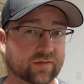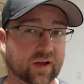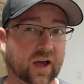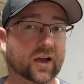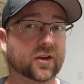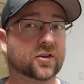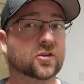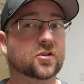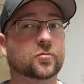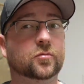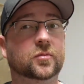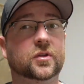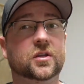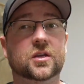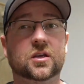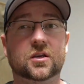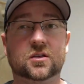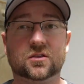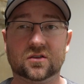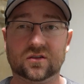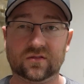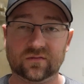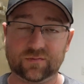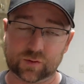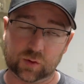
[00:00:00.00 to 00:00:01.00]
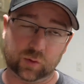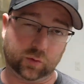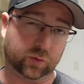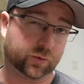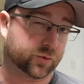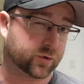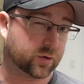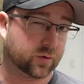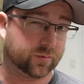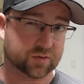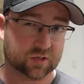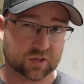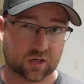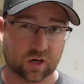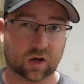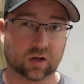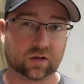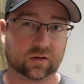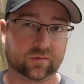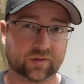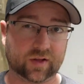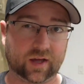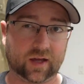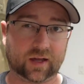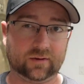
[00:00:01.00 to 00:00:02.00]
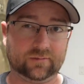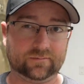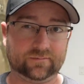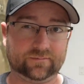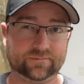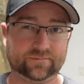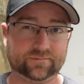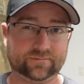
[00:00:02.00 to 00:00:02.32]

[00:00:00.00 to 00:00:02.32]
vacuum leaks and fuel trims and all of that.